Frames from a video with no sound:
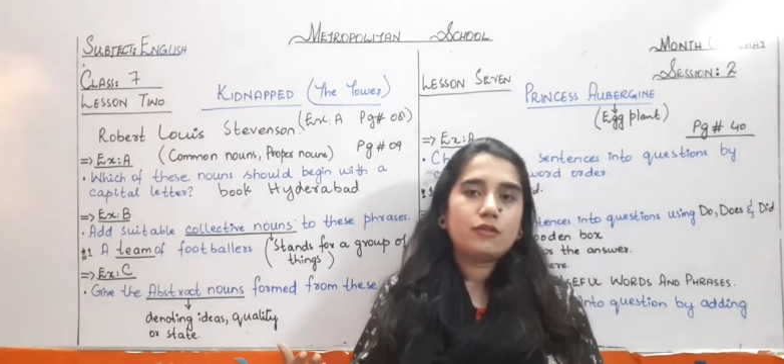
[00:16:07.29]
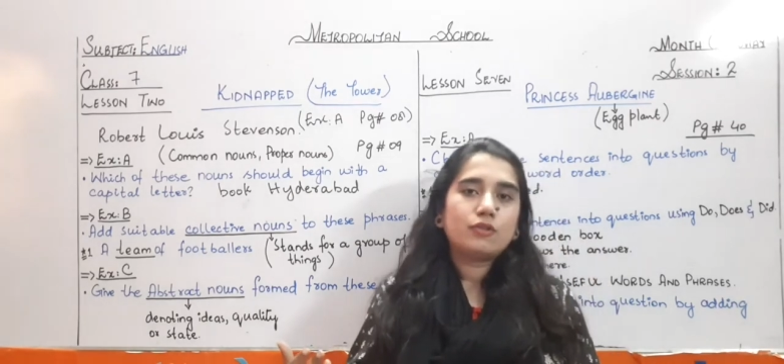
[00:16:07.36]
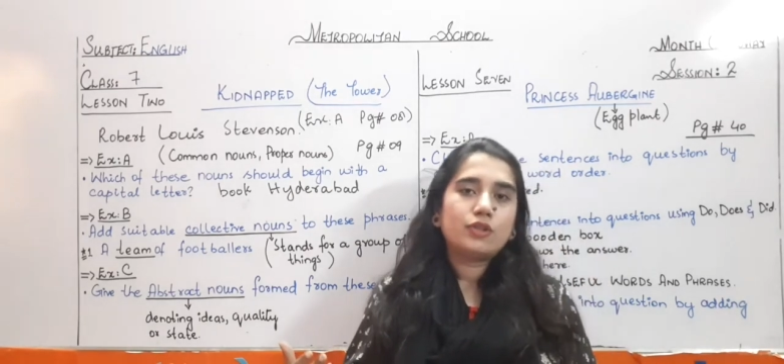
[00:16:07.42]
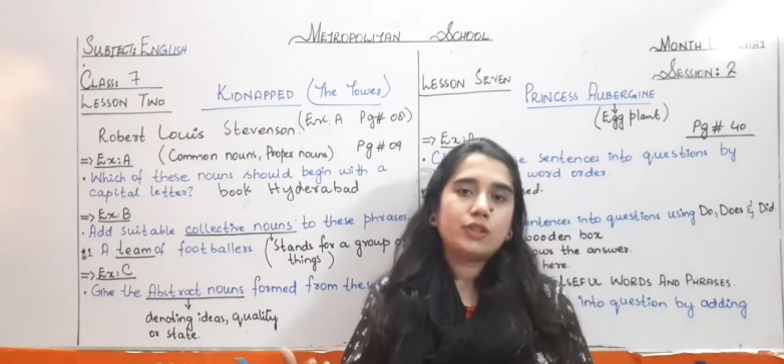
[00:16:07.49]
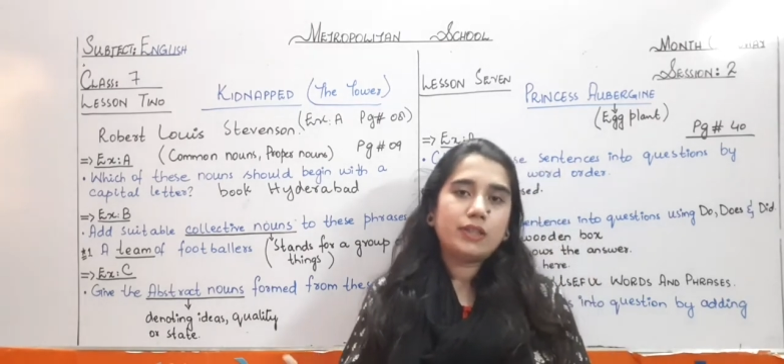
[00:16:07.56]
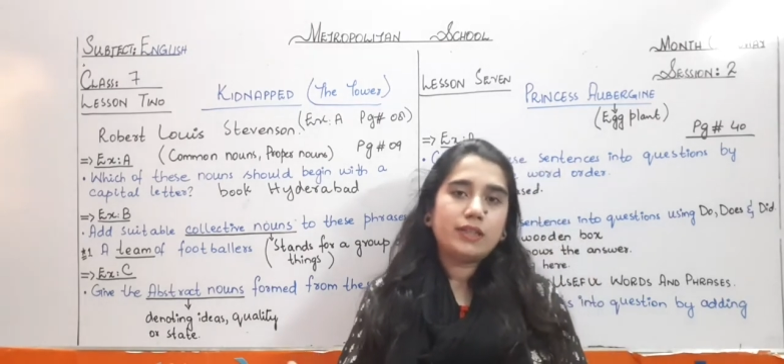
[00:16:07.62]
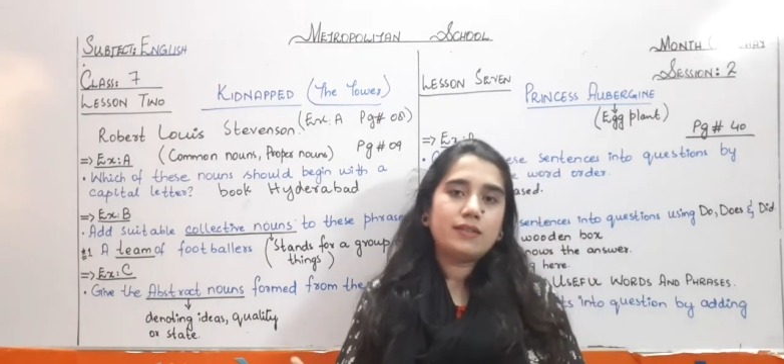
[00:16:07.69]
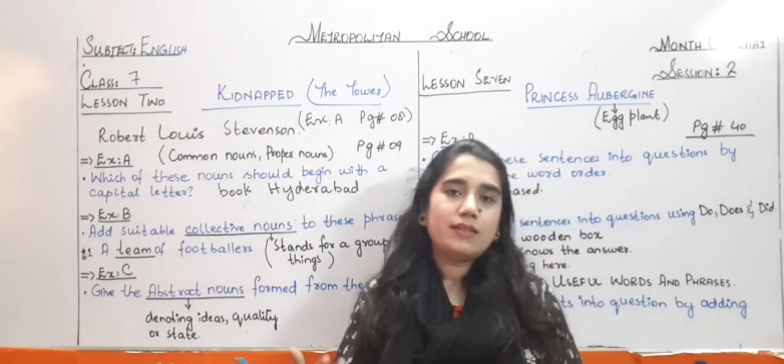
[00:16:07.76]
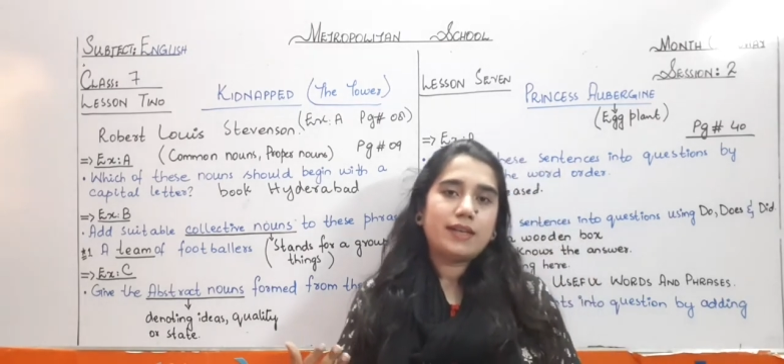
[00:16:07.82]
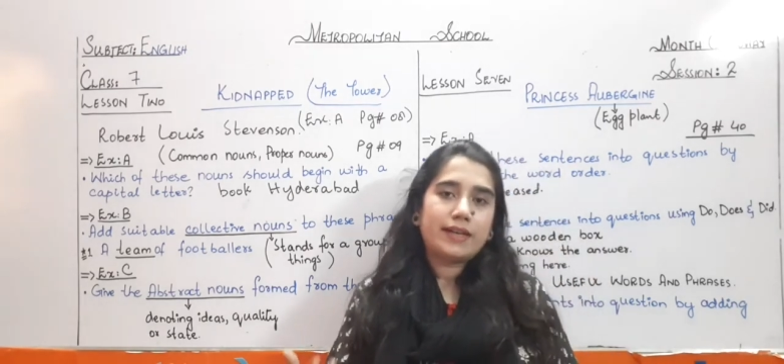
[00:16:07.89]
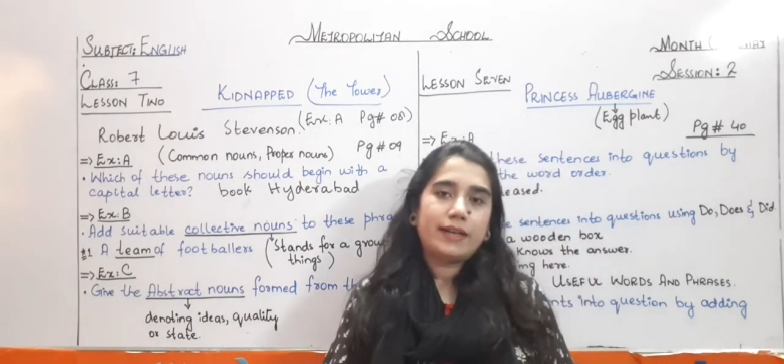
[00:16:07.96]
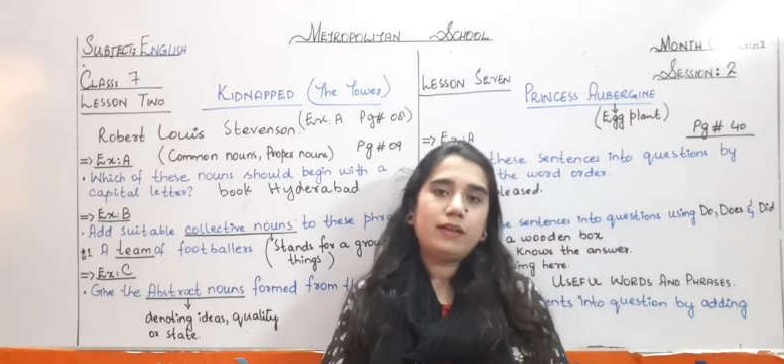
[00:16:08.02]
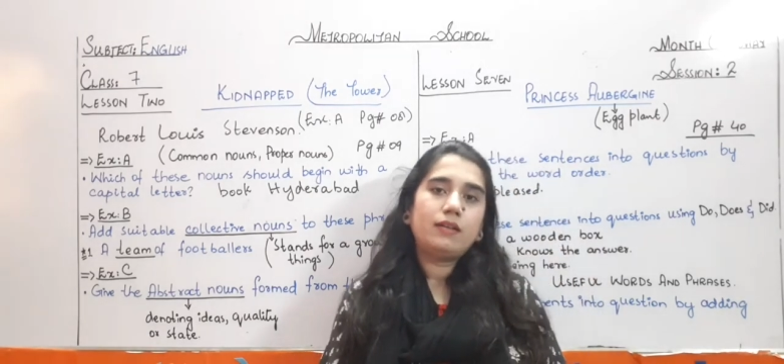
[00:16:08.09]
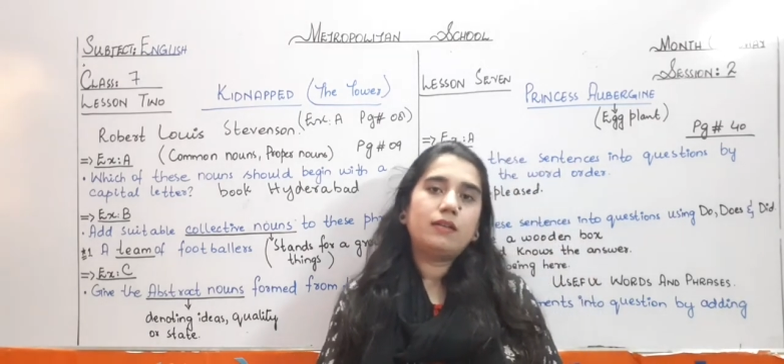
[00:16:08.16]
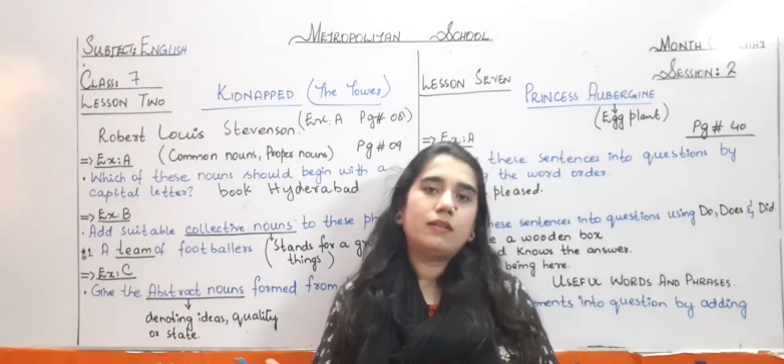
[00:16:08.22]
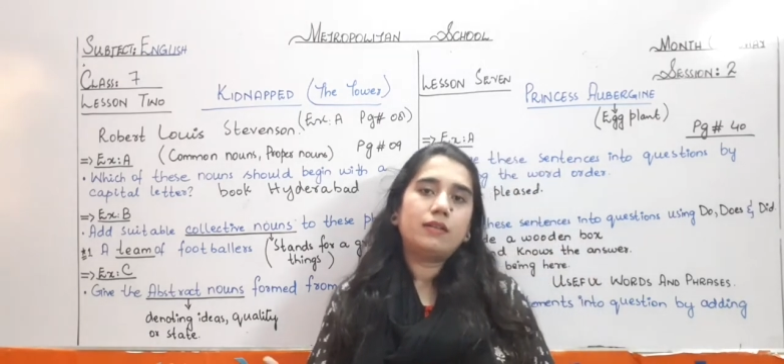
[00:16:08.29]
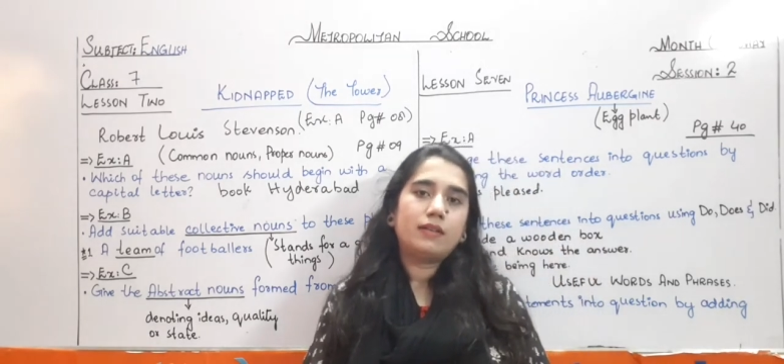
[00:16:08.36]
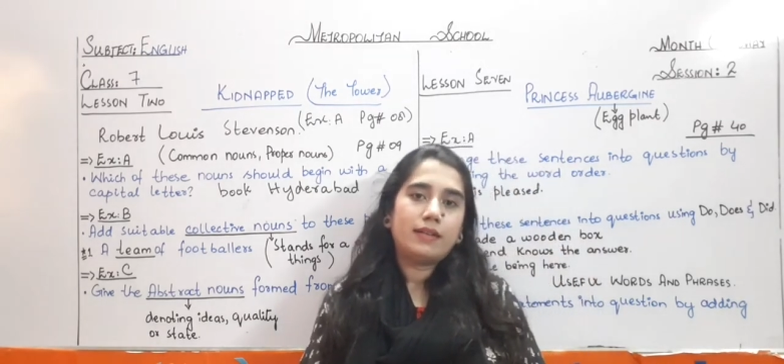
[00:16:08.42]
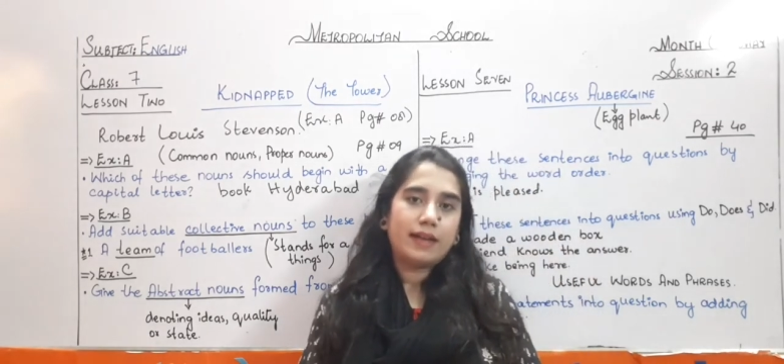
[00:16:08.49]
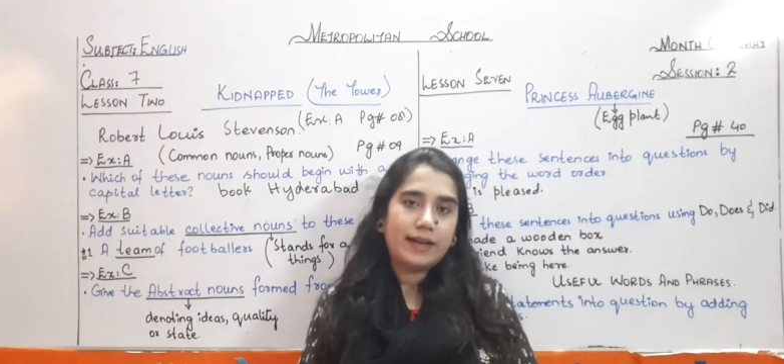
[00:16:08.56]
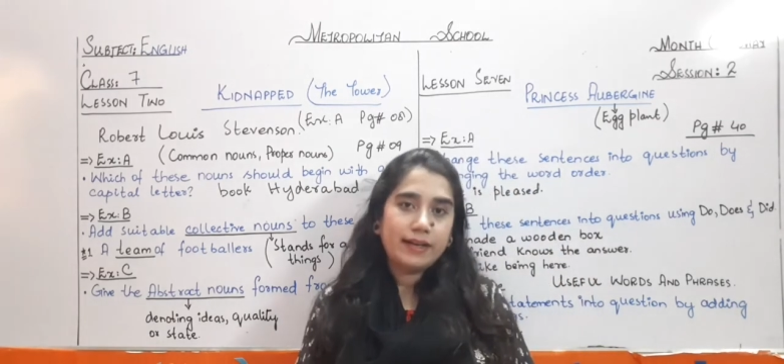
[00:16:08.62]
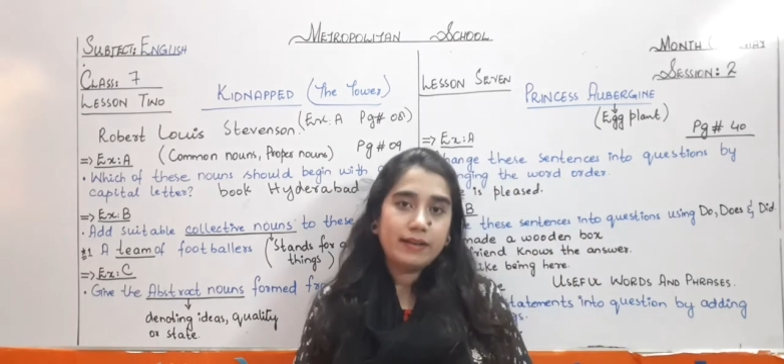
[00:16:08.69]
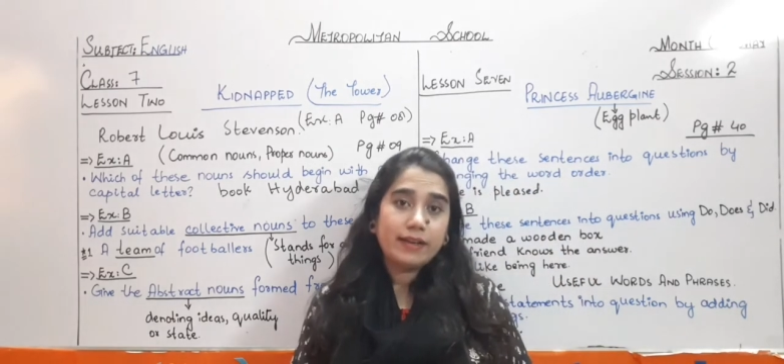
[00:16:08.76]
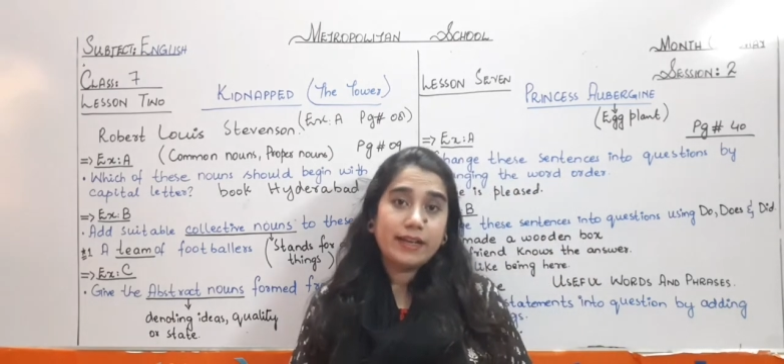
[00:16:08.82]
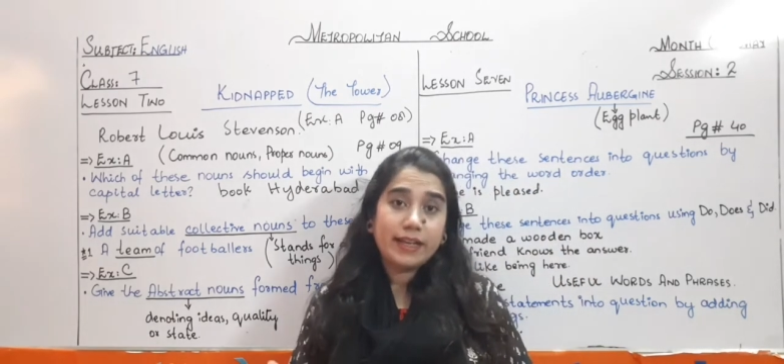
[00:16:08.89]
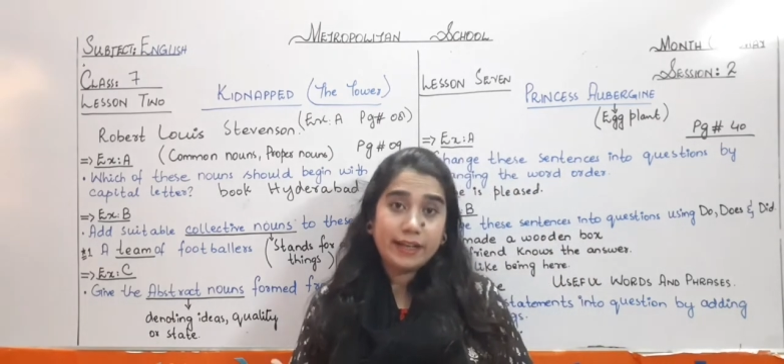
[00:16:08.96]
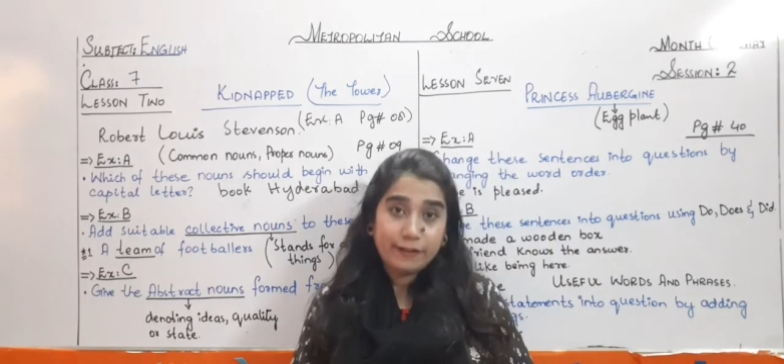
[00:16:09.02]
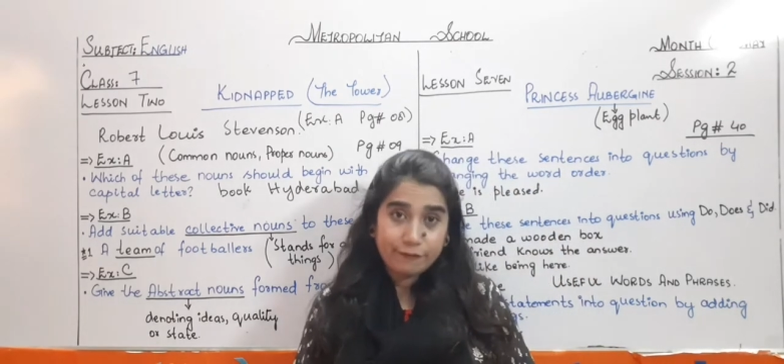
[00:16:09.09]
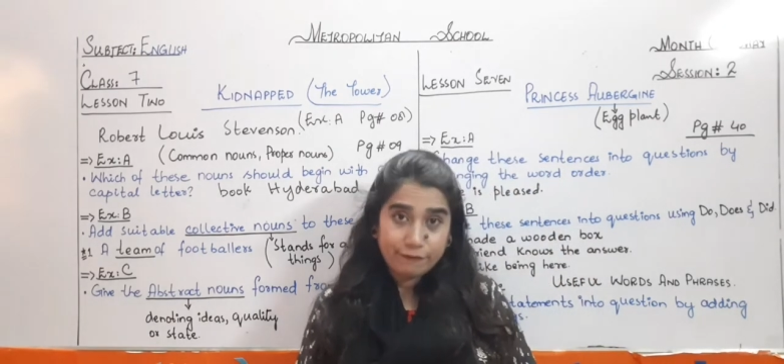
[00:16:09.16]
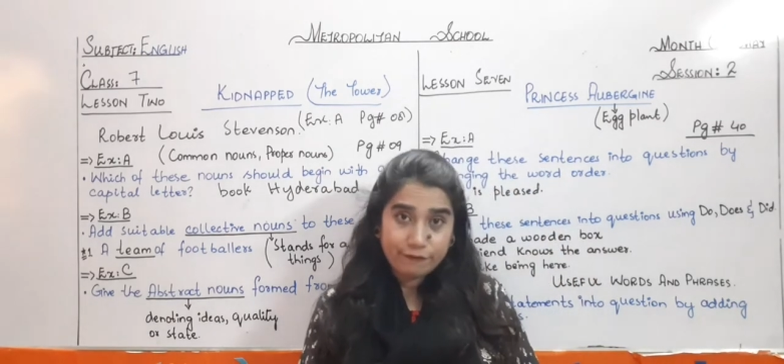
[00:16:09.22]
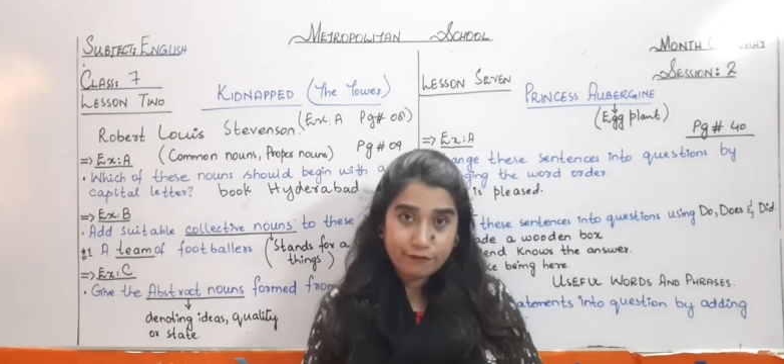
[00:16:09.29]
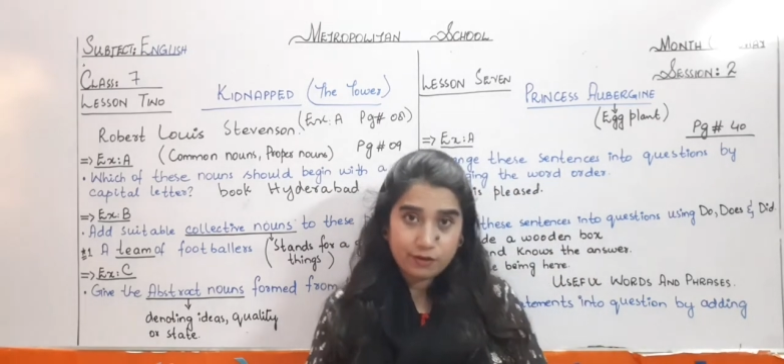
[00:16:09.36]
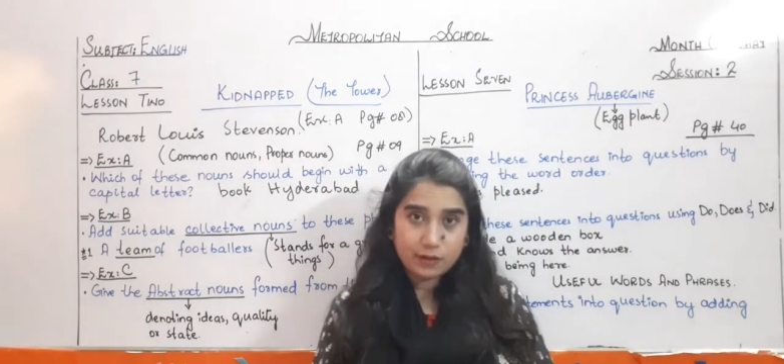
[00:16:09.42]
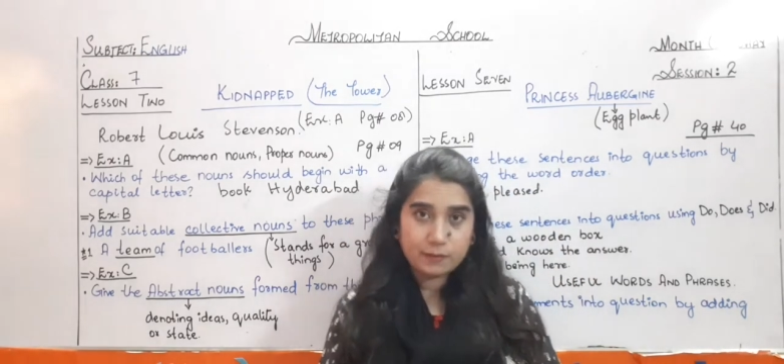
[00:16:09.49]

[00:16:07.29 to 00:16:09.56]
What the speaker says: so she said that if